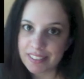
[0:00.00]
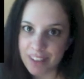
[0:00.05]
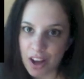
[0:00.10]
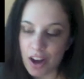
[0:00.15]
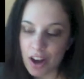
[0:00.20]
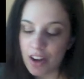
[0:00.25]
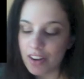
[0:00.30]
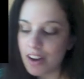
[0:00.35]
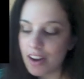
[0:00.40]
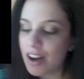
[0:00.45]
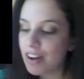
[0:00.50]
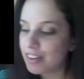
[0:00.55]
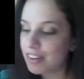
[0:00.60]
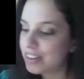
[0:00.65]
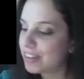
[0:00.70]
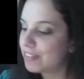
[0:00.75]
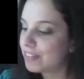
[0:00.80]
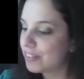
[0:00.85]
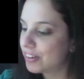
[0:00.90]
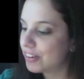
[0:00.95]
I'll
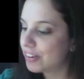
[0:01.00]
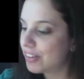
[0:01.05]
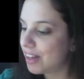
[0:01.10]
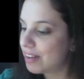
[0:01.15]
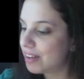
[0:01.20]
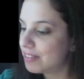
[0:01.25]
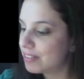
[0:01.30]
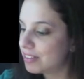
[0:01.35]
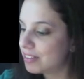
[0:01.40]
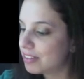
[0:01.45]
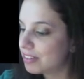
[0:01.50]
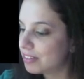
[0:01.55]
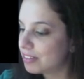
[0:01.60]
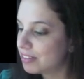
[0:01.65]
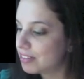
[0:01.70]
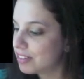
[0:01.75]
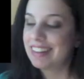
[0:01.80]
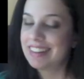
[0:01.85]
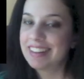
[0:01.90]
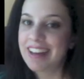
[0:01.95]
give her that one.
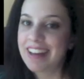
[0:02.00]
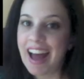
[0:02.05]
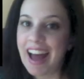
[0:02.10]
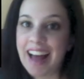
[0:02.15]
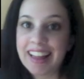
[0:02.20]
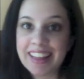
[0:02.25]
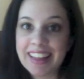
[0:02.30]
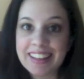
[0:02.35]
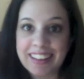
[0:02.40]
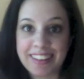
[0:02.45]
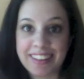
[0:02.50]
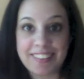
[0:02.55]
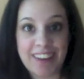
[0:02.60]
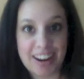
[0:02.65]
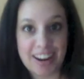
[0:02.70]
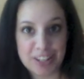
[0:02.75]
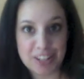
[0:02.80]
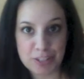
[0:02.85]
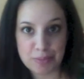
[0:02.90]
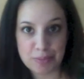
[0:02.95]
I like
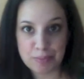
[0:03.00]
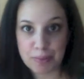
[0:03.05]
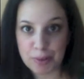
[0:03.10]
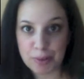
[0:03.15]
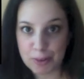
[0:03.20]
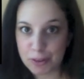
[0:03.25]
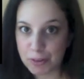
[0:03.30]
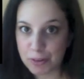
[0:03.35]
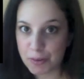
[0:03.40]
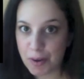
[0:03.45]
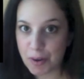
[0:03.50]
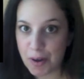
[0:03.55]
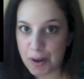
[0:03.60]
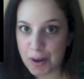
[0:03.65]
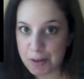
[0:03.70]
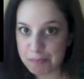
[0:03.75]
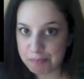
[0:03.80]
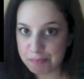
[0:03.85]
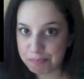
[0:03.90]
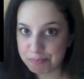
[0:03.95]
Crash and Burn.
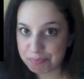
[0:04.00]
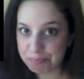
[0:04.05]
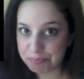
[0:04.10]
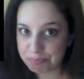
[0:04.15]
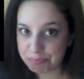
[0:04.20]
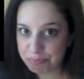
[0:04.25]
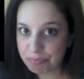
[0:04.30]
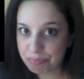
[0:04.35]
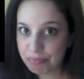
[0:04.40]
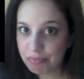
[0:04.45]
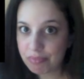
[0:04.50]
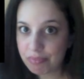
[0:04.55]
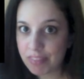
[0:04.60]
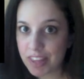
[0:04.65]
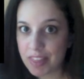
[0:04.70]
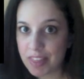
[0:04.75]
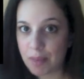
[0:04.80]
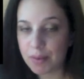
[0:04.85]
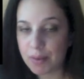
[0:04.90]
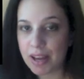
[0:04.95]

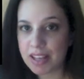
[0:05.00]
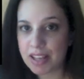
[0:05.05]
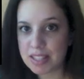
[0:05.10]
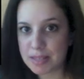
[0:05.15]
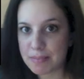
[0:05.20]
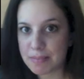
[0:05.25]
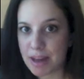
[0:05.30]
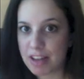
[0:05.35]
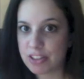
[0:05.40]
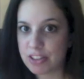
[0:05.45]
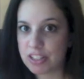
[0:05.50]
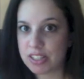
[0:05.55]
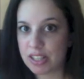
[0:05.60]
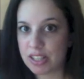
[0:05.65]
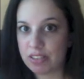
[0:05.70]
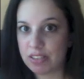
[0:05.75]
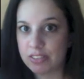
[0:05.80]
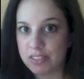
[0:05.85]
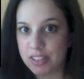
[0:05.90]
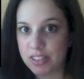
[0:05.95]
That one has the matches
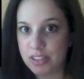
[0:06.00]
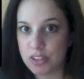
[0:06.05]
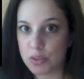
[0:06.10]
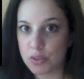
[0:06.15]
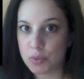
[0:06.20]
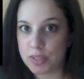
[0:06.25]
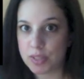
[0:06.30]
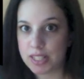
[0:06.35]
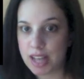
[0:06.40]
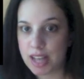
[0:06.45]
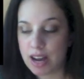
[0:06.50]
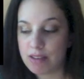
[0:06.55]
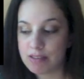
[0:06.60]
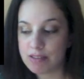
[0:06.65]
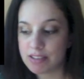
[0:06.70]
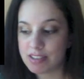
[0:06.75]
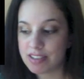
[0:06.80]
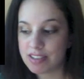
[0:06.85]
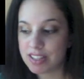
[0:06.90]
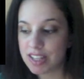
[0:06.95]
that look like the Twin
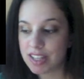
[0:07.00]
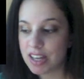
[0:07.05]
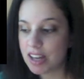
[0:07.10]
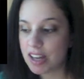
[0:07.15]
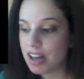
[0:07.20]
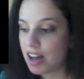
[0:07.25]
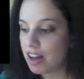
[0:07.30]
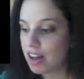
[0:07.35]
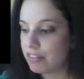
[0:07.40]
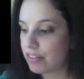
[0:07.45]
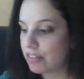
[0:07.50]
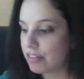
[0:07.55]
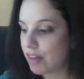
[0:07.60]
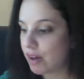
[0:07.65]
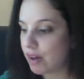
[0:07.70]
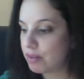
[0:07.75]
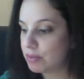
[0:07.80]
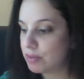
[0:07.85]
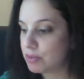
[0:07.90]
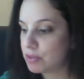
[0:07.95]
Towers. I thought
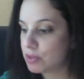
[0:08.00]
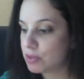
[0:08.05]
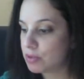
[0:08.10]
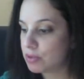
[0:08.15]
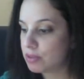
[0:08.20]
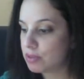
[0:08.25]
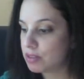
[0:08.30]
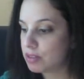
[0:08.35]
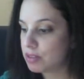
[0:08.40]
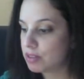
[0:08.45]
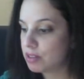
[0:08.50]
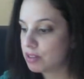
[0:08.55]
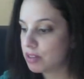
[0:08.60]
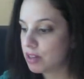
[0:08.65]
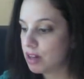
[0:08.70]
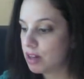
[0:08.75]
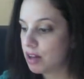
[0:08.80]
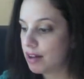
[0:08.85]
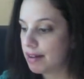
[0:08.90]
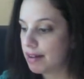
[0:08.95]
that one was cool.
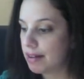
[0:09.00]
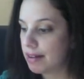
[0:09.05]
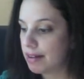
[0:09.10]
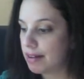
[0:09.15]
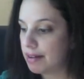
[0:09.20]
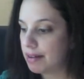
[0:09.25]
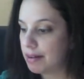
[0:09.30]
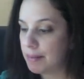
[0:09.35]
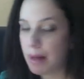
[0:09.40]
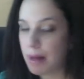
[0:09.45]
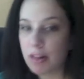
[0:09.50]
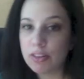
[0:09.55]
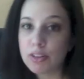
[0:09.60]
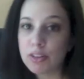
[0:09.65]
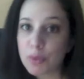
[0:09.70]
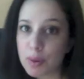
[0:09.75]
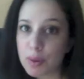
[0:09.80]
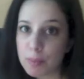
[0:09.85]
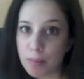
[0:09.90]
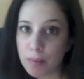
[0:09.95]

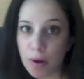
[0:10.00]
Eleanor and